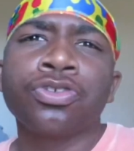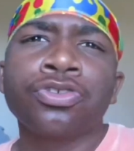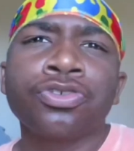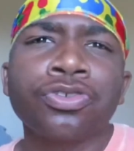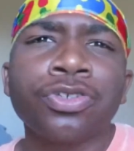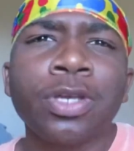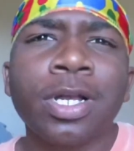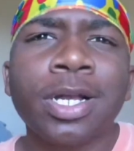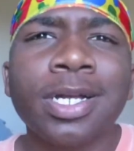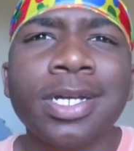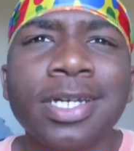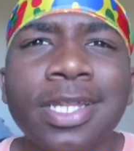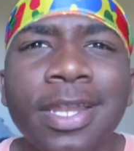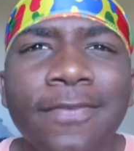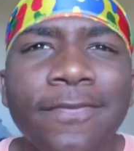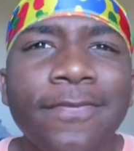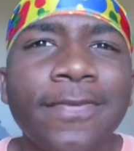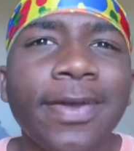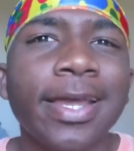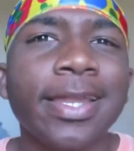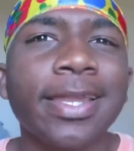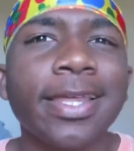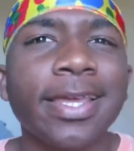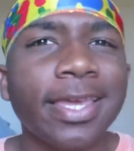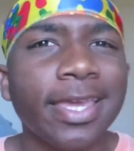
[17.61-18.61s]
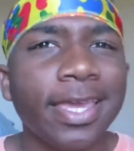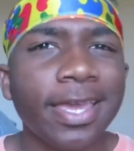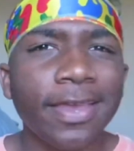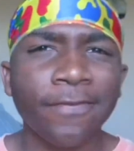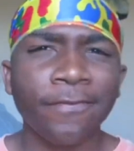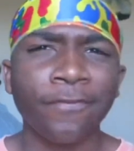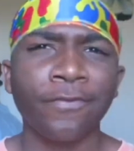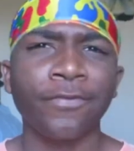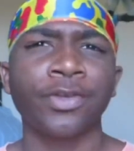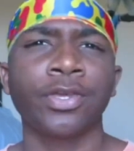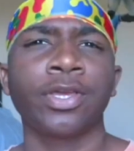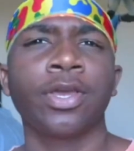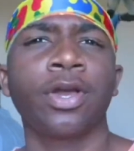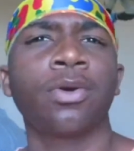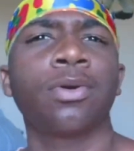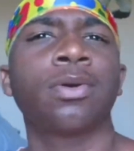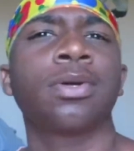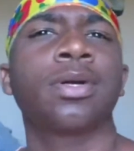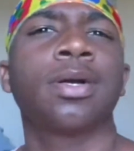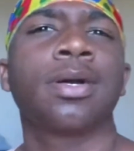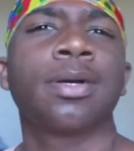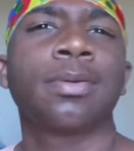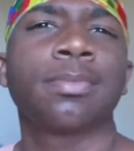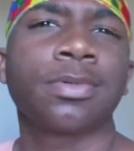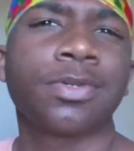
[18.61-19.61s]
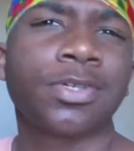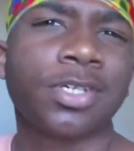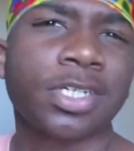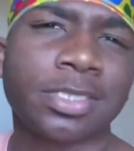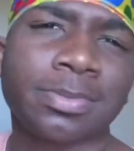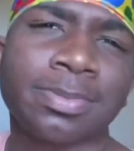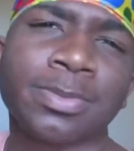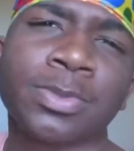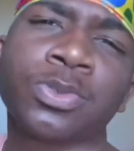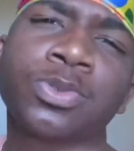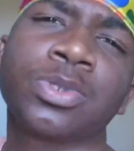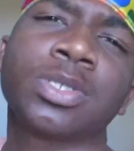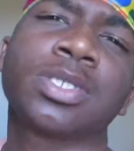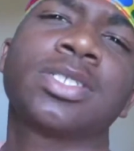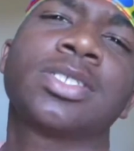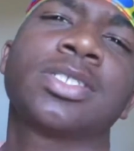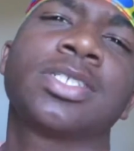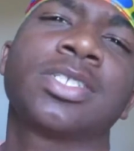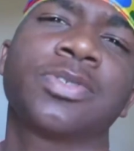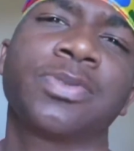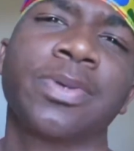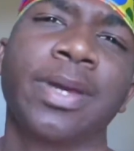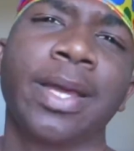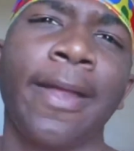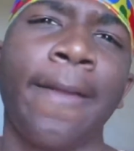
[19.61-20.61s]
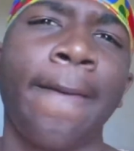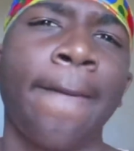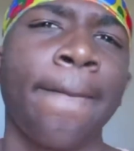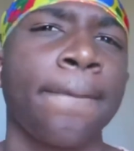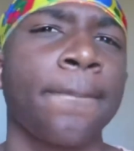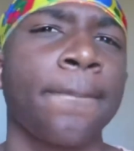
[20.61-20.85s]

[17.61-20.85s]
to find a gift for your Christmas wishes, right?